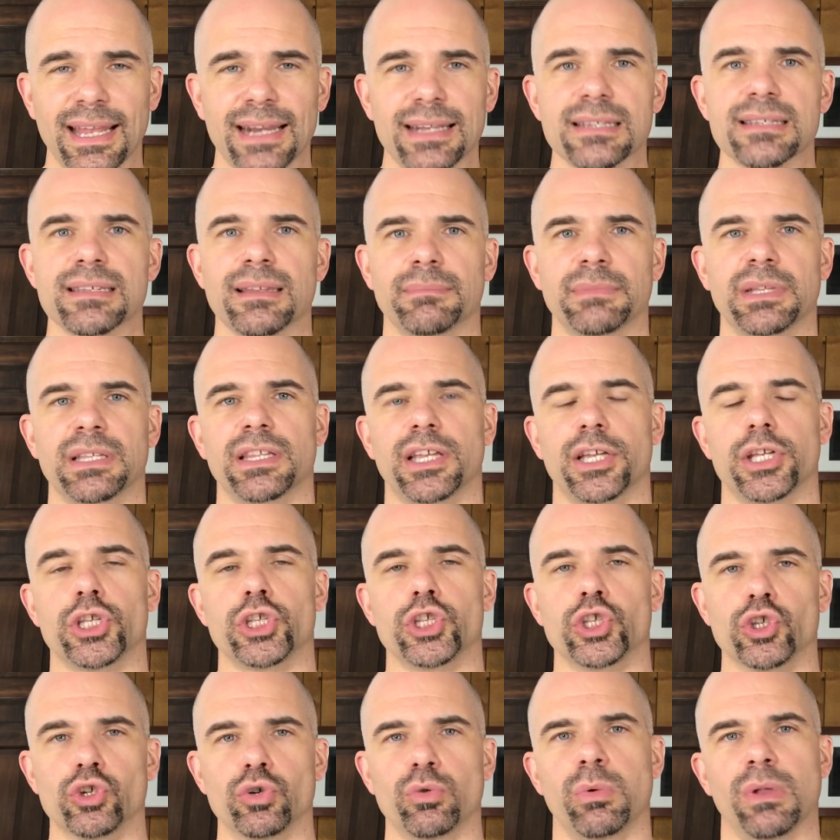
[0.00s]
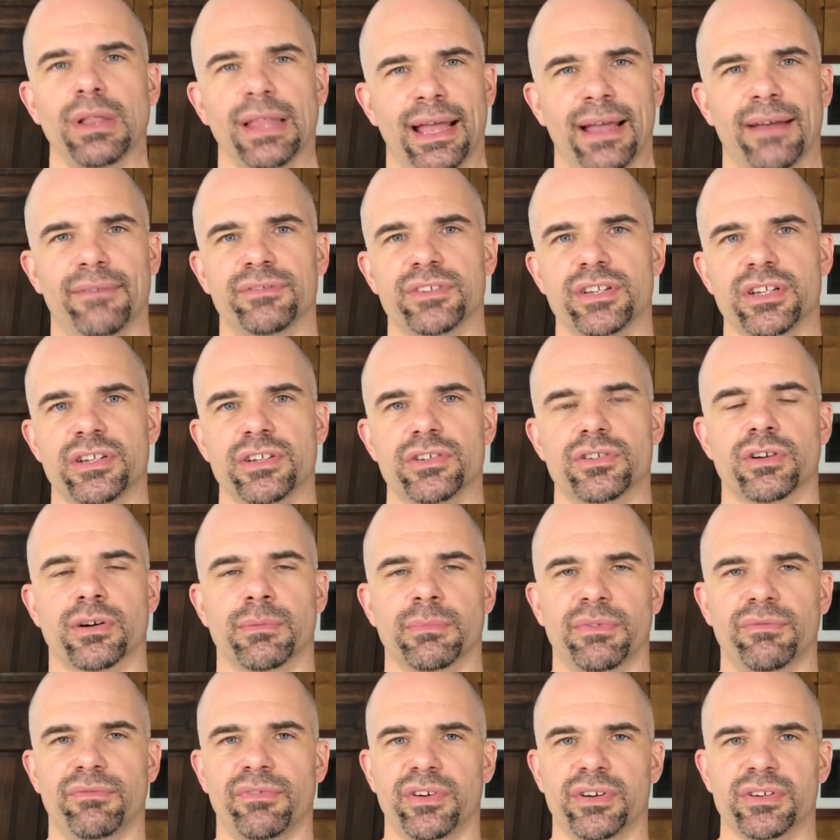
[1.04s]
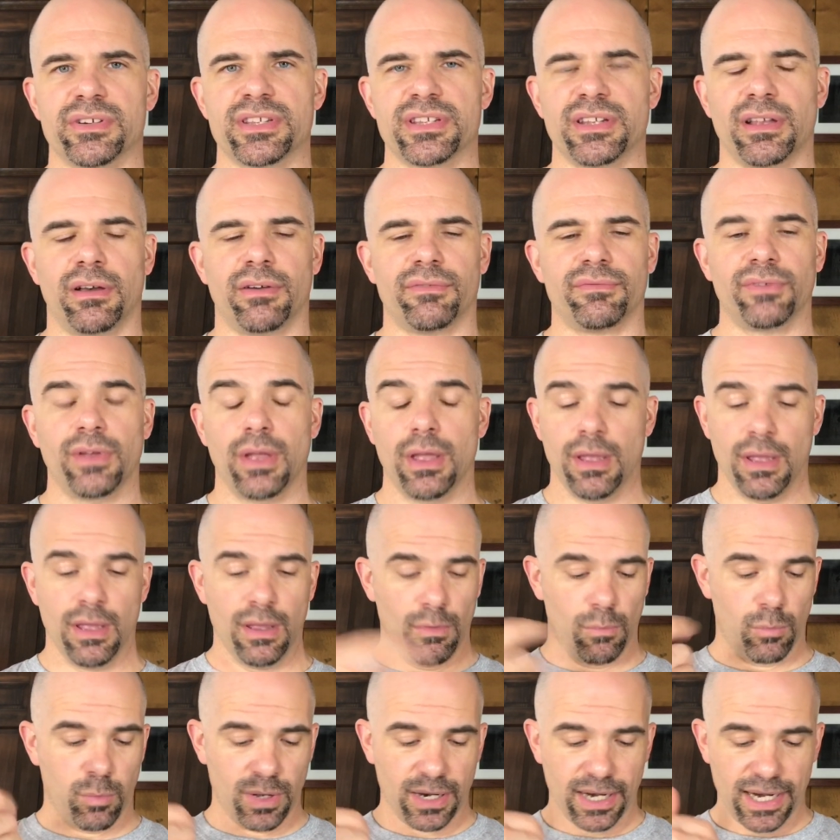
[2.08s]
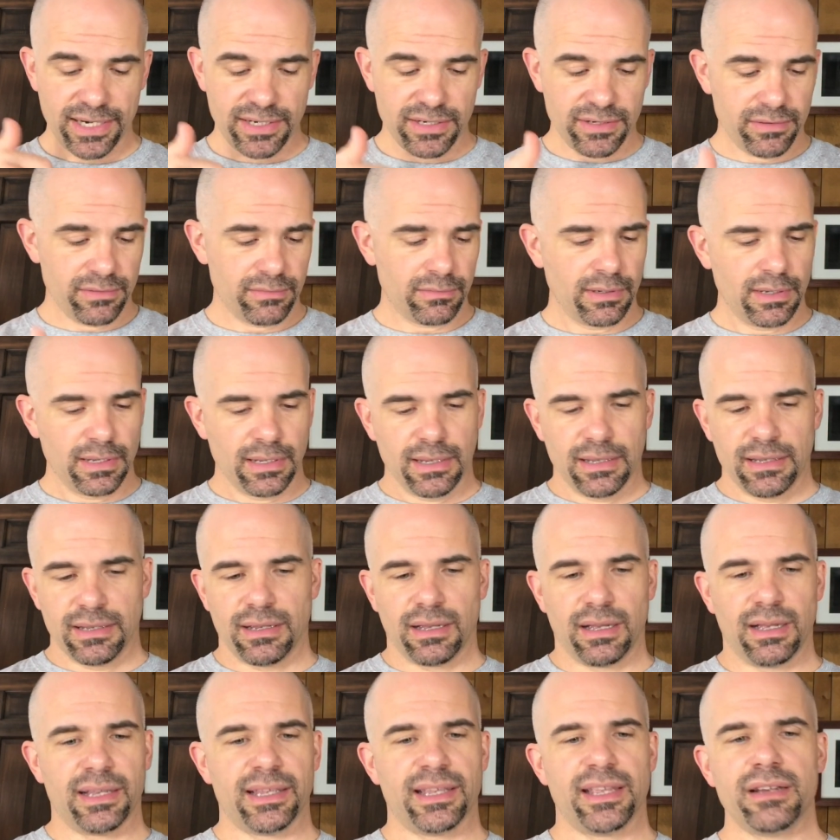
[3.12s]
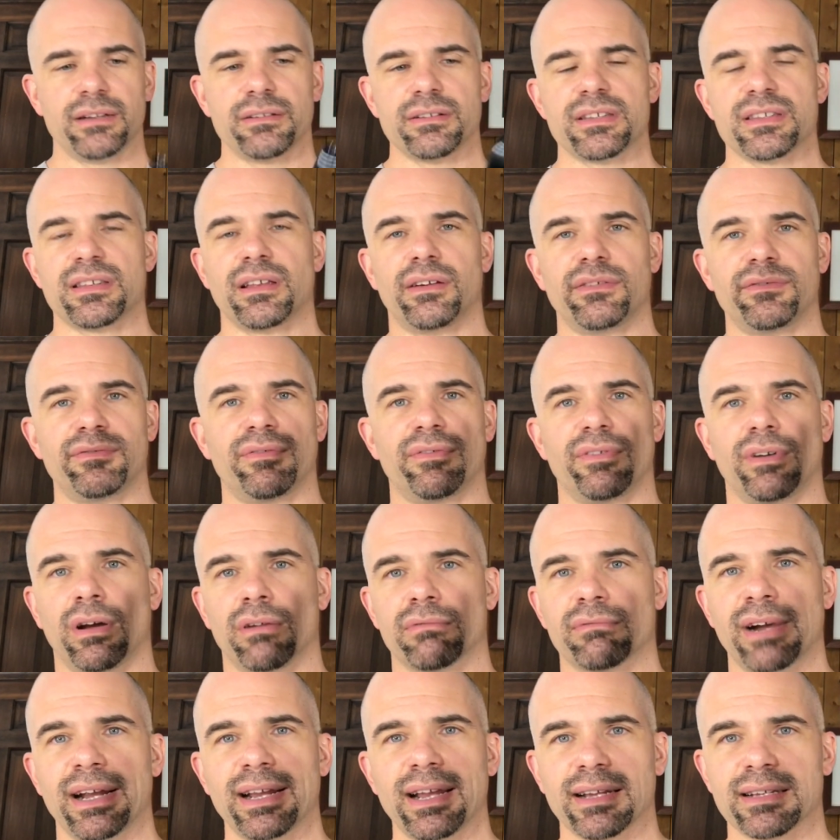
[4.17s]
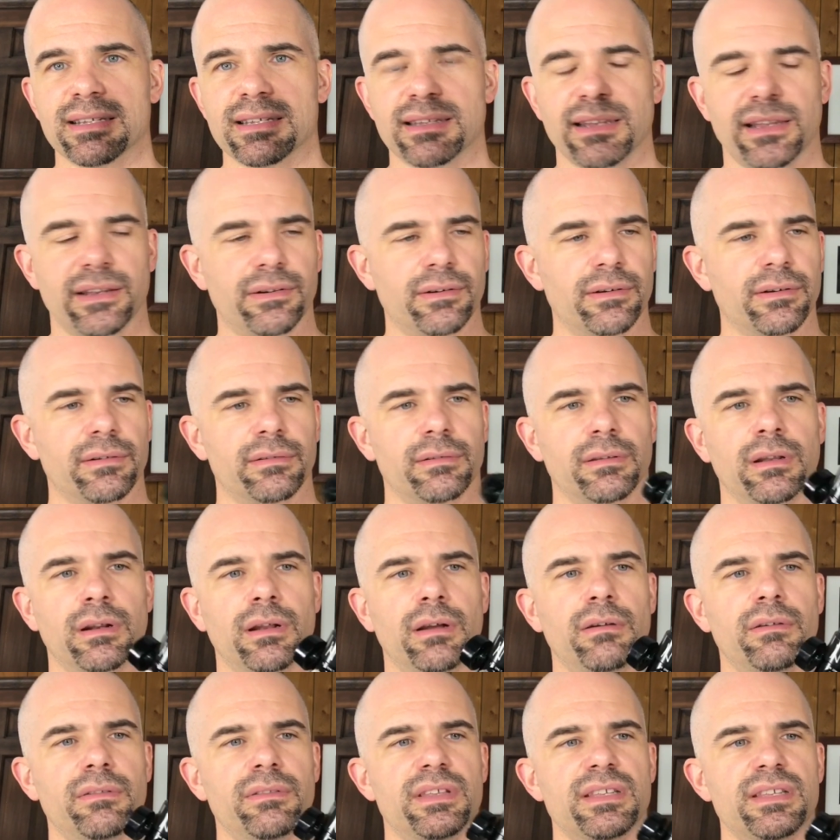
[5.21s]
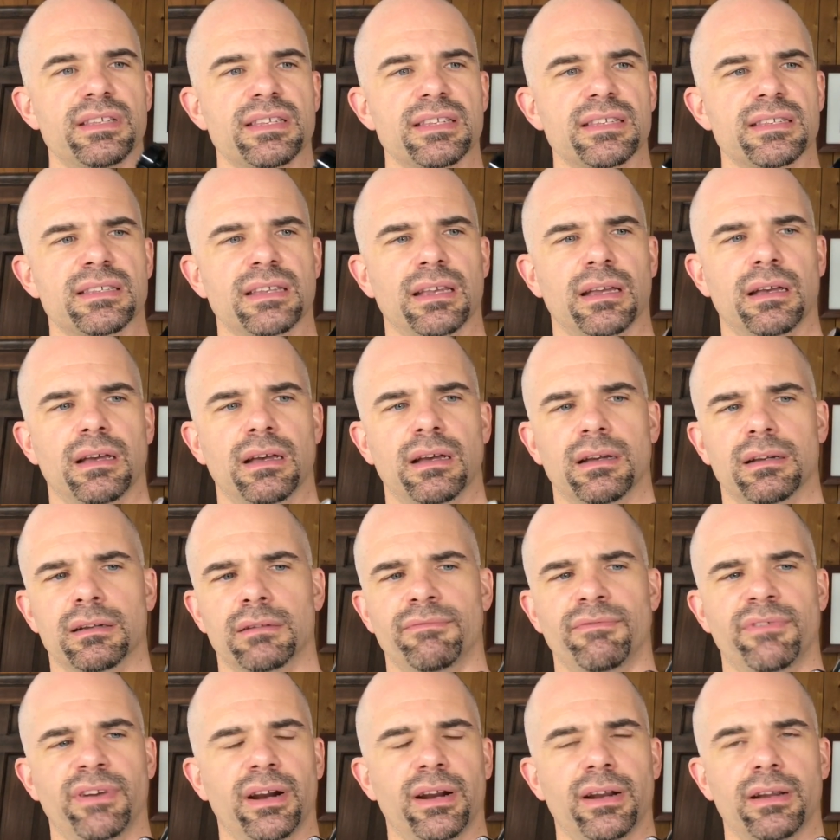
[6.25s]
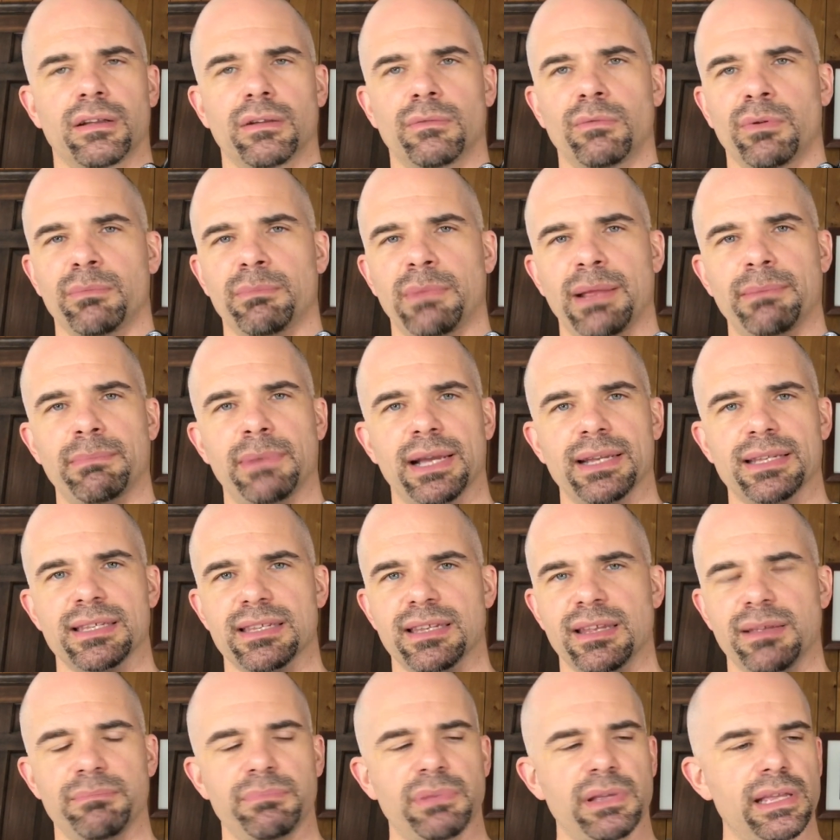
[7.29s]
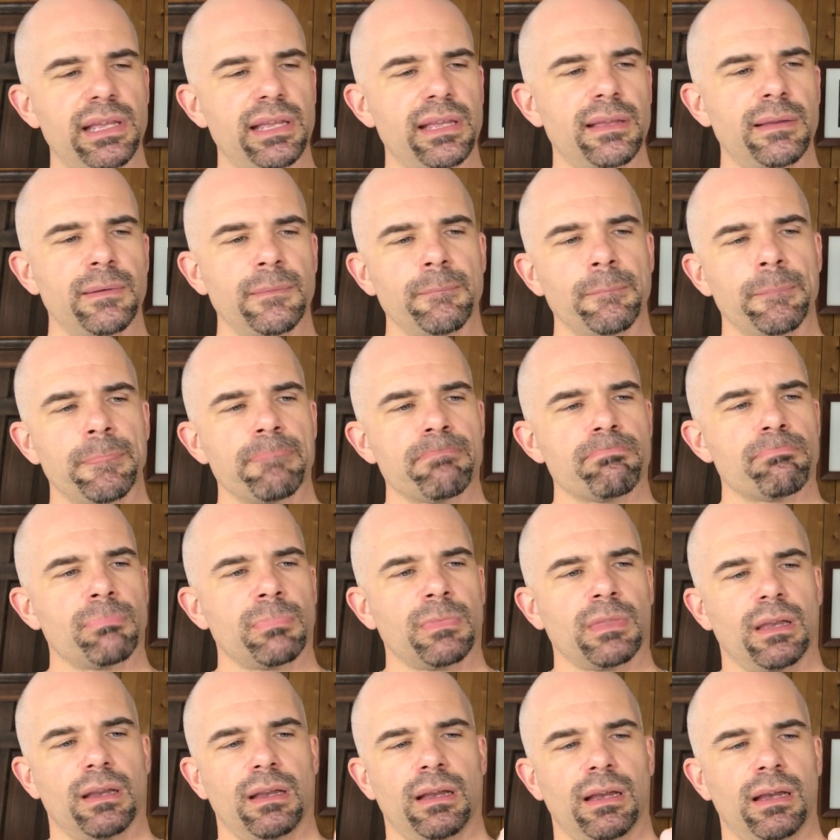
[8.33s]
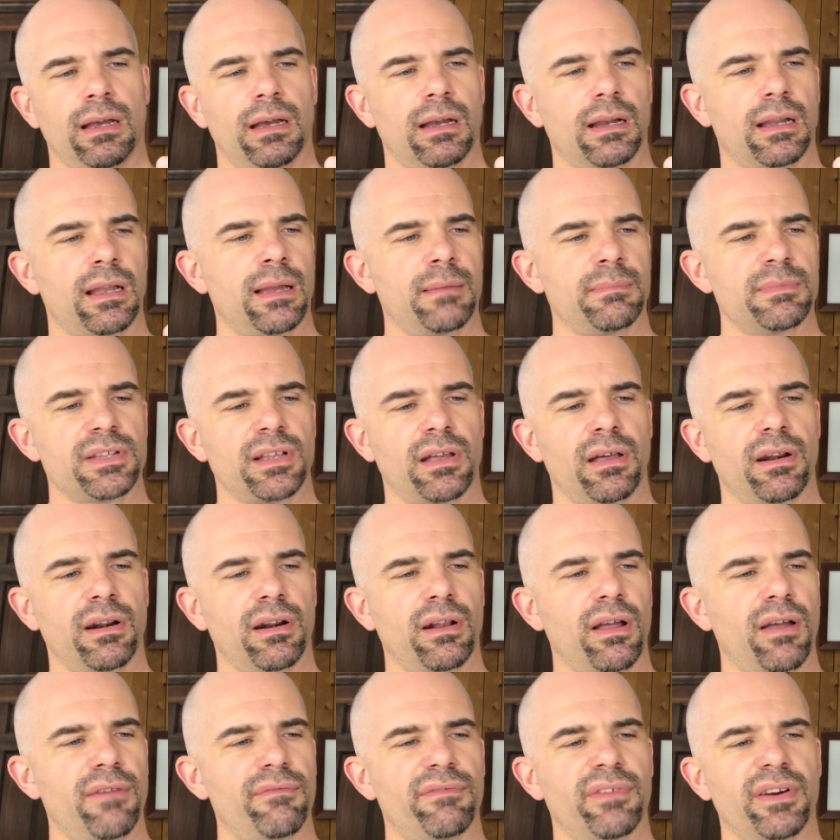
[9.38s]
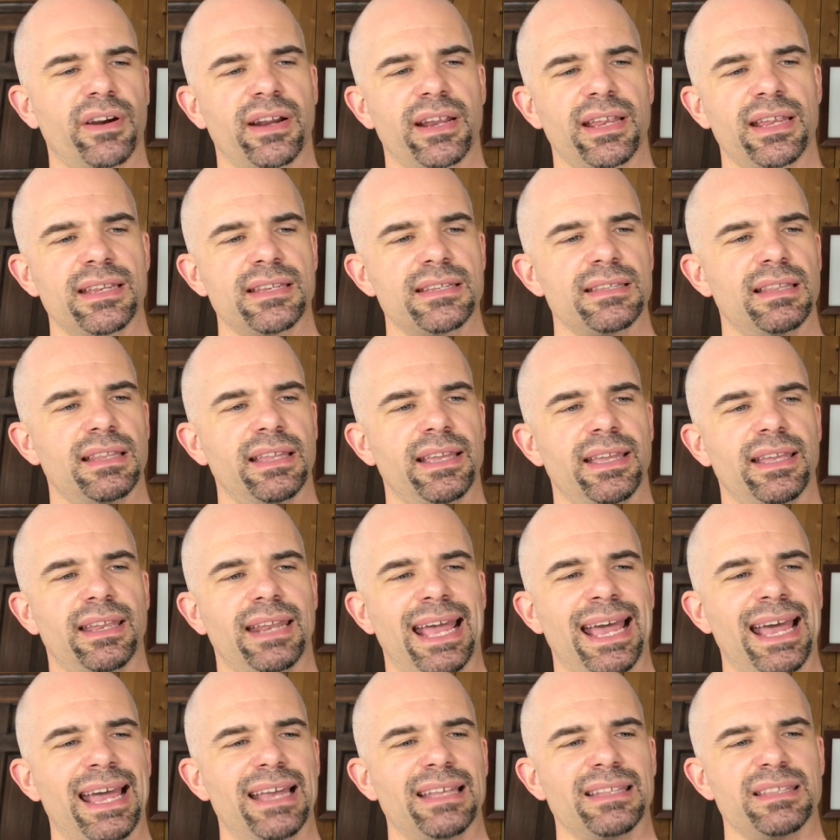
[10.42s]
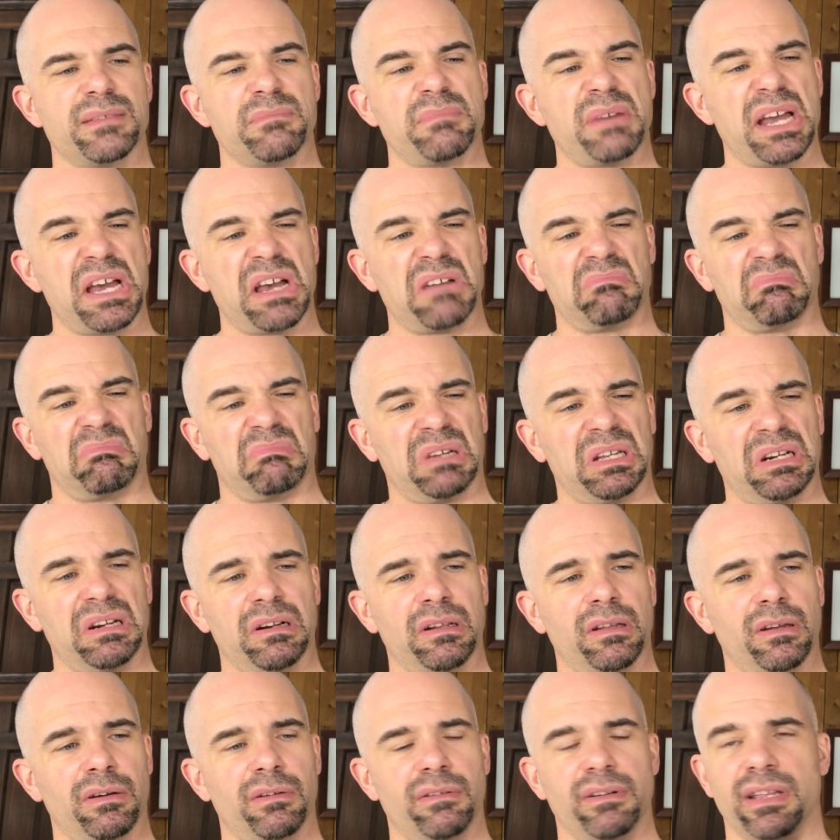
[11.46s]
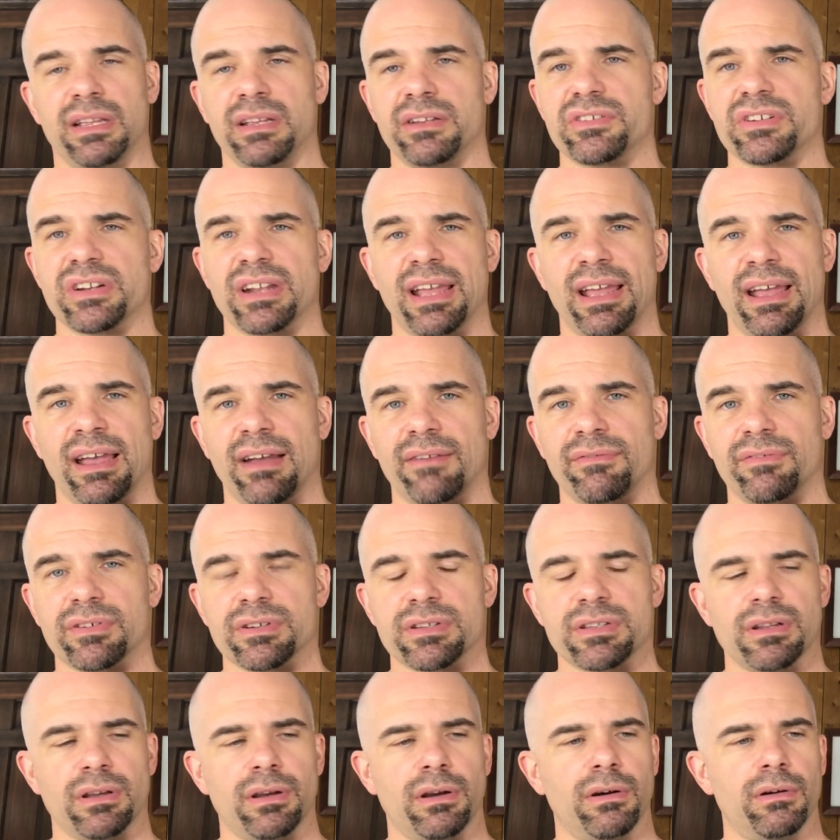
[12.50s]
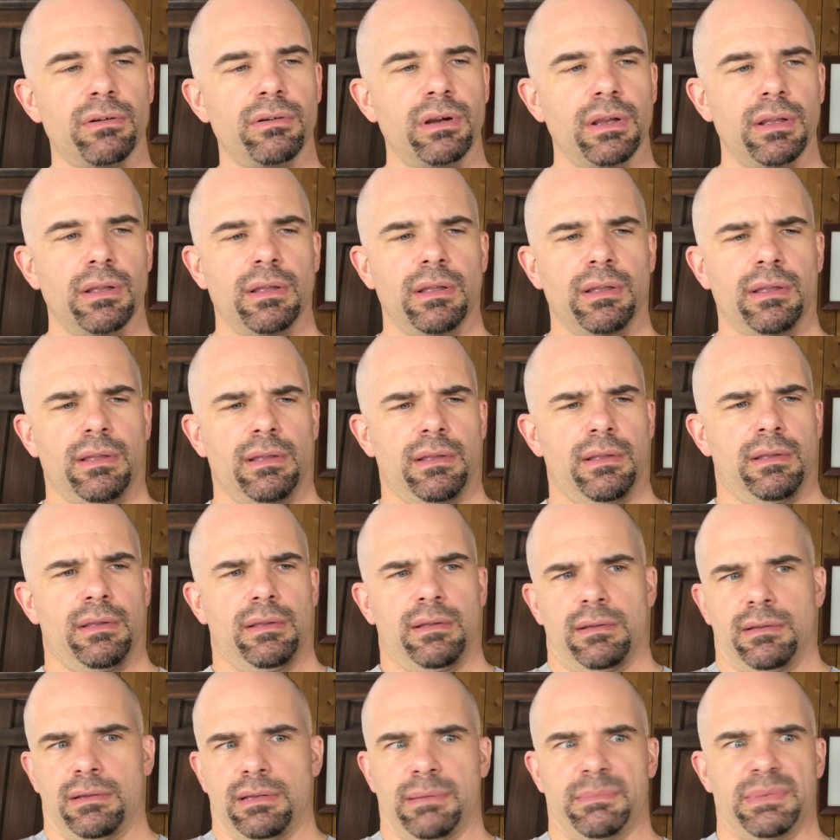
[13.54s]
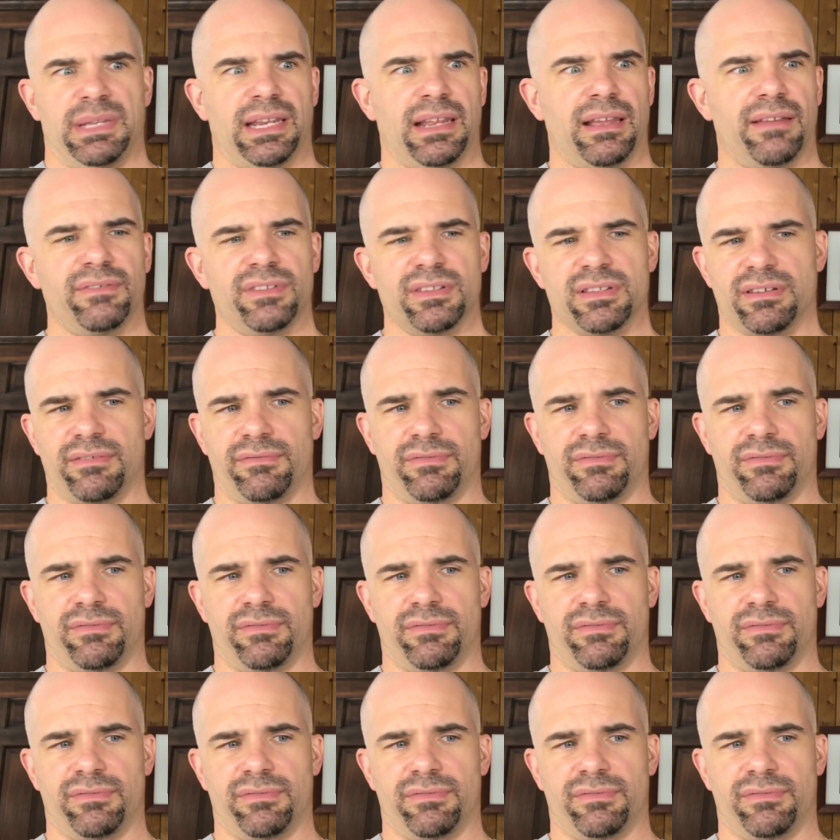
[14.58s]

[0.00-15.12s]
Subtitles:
that is something that you will have to determine for yourself. What I do, get yourself a rig extender. This is a very good one made by CP. Comes on and off very easily. It adds about, 1.5 inches or so. I mean, heavens,